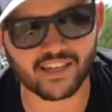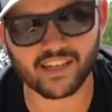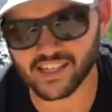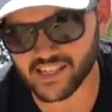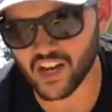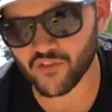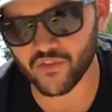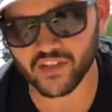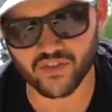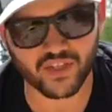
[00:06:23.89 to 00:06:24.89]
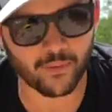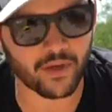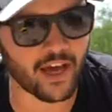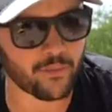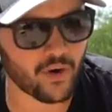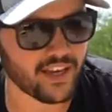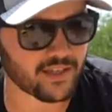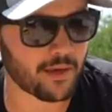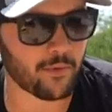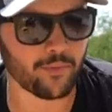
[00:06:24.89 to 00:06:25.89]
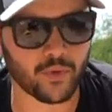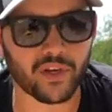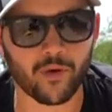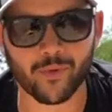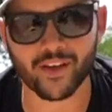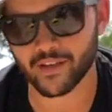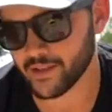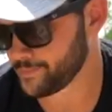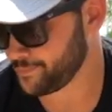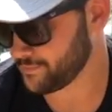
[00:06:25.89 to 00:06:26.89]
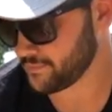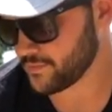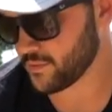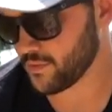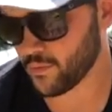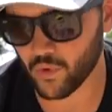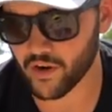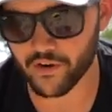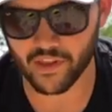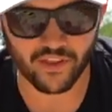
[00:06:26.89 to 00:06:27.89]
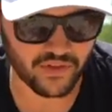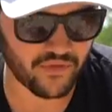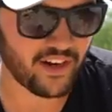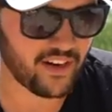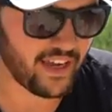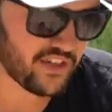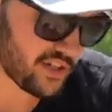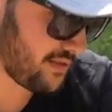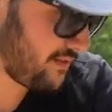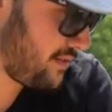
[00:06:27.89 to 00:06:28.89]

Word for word: It's a sunfish of some kind, probably some type of bluegill, but what are they? There's a variation.